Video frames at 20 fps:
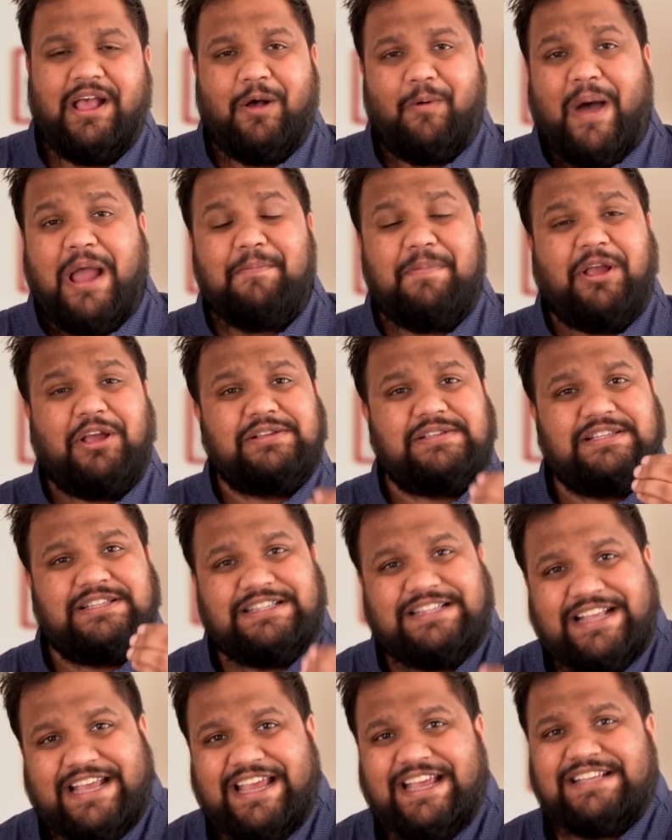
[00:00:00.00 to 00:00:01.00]
Why? Because
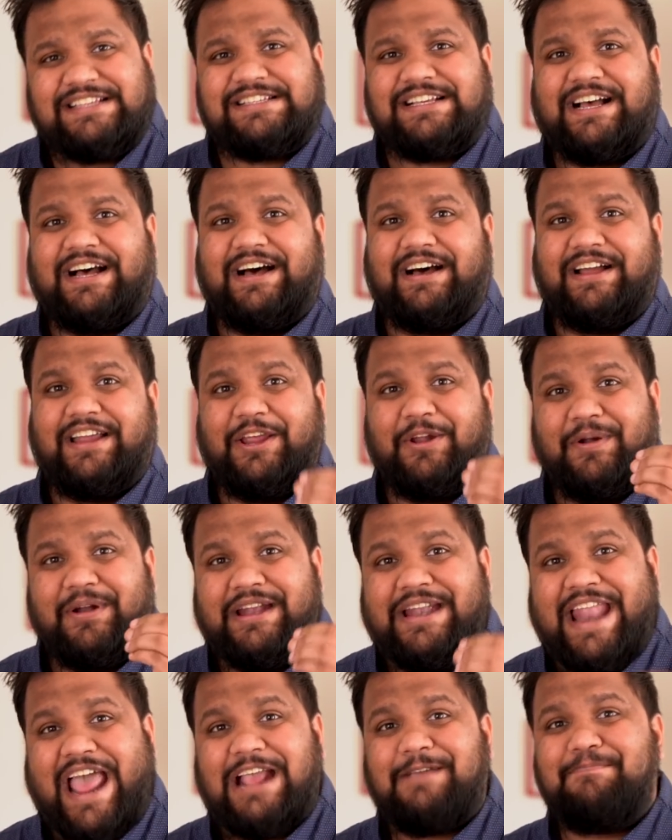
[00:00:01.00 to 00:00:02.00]
these
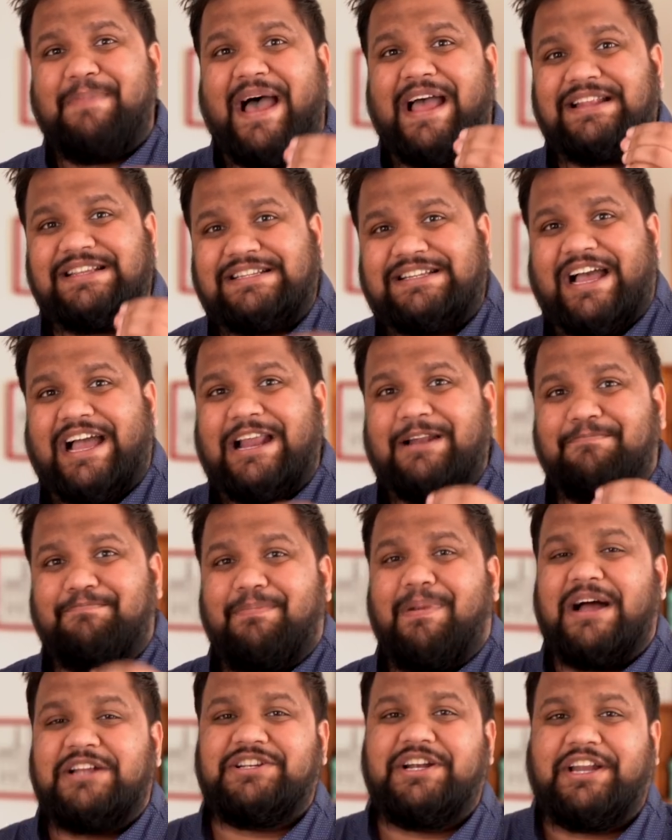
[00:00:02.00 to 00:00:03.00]
neckband style
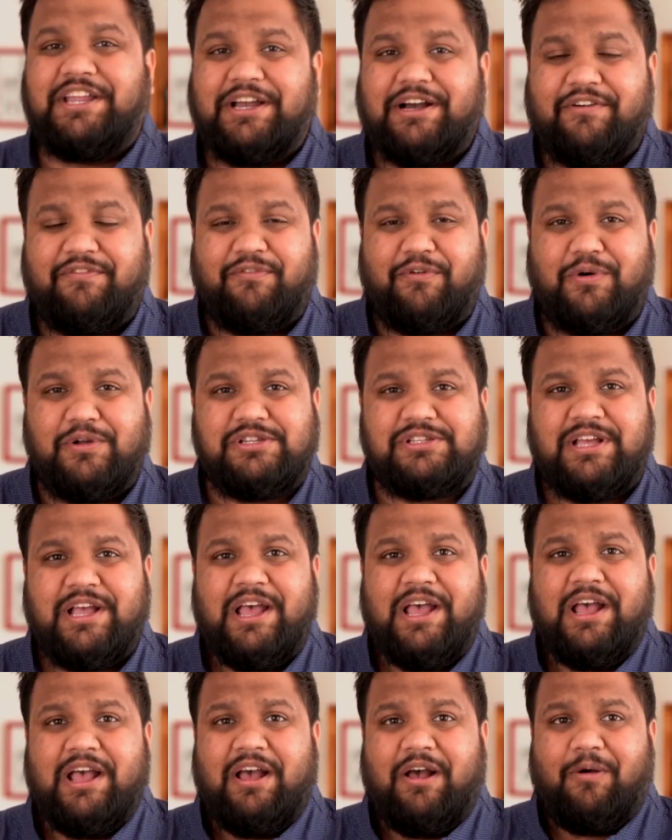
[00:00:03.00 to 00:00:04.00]
budget earphones
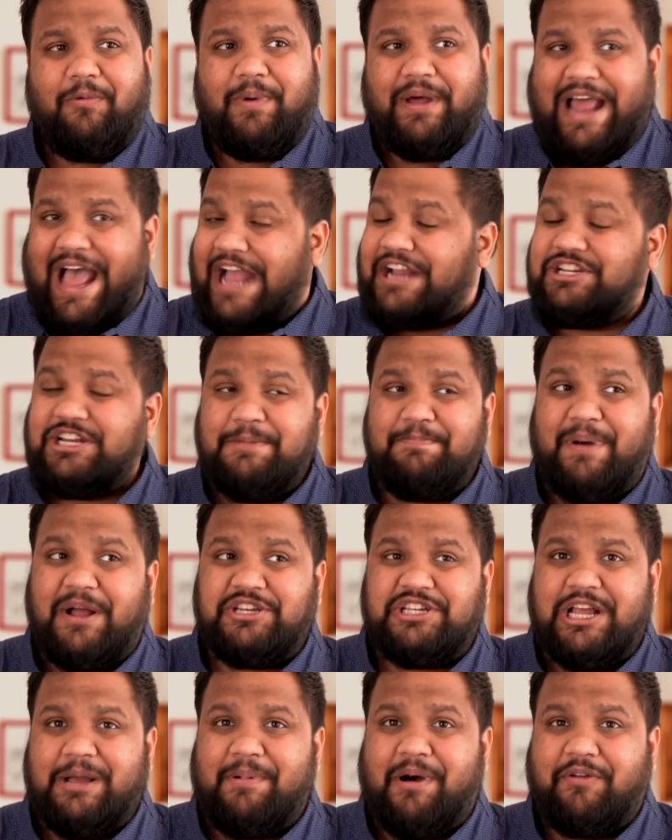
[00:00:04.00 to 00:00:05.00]
were actually
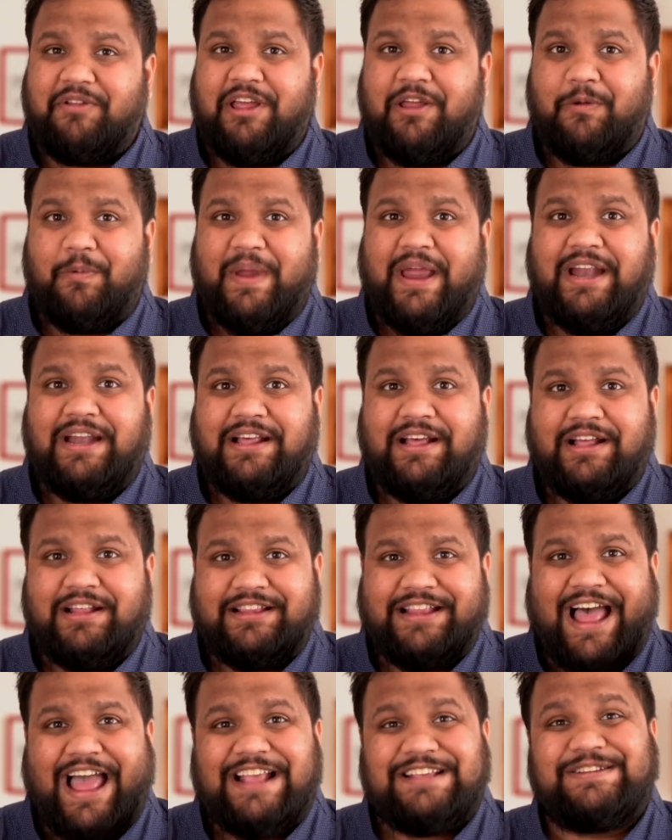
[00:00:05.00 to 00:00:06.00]
punching above their weight
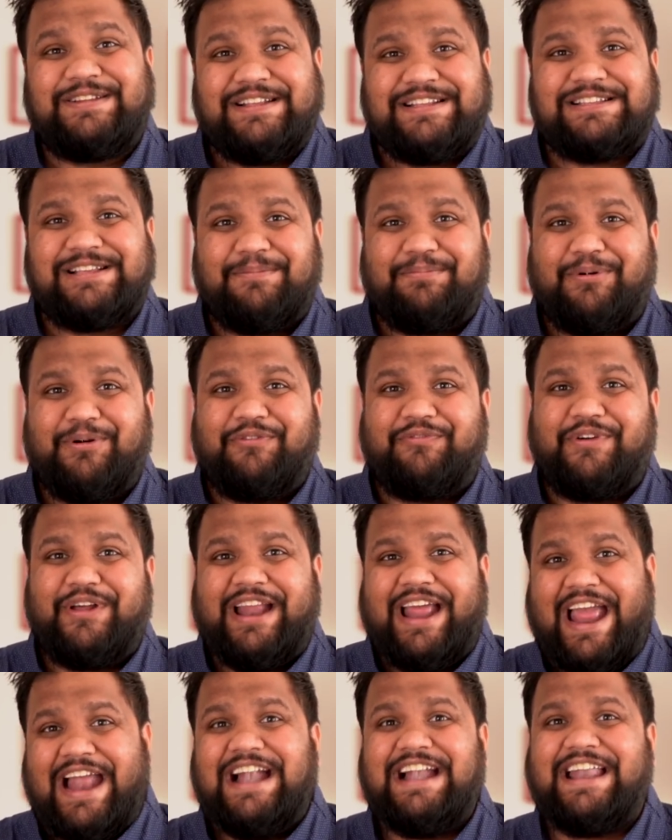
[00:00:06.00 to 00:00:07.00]
thanks to the support for
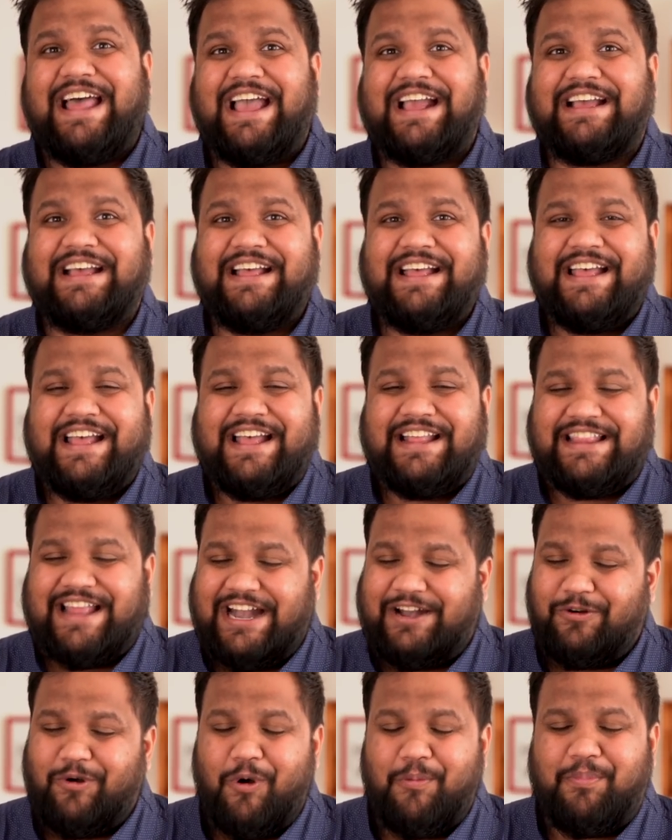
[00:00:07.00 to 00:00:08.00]
LDAC
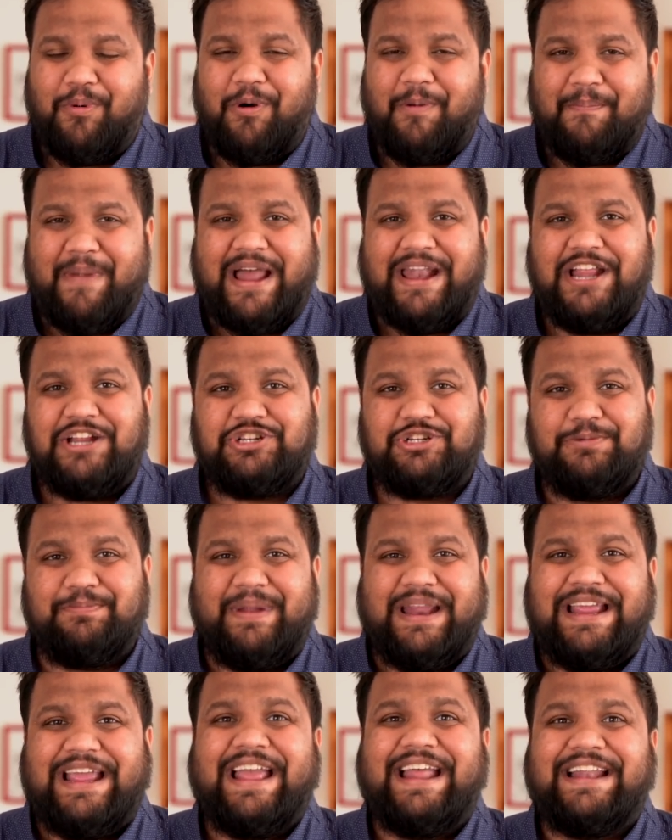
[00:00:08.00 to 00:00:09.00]
that OPPO managed to
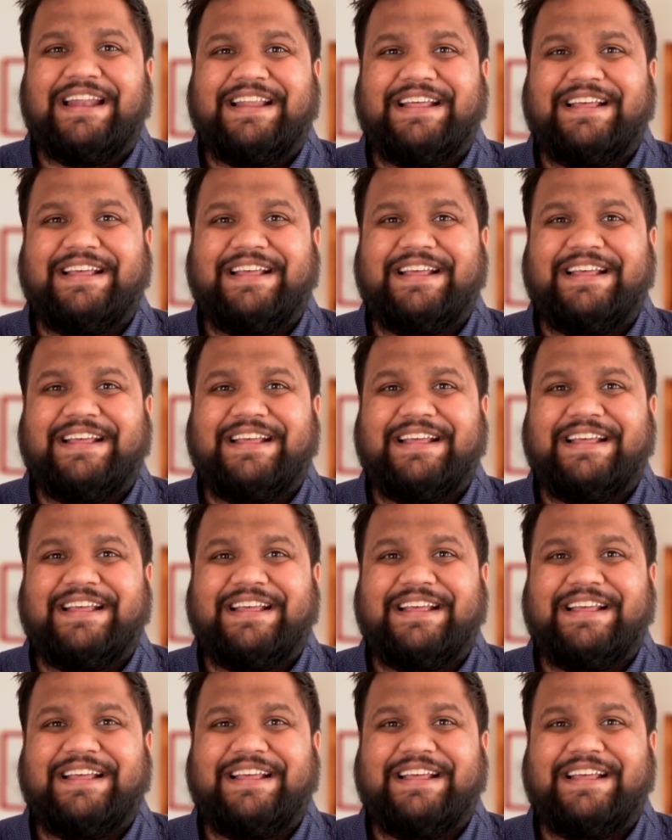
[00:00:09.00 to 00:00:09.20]
bring in.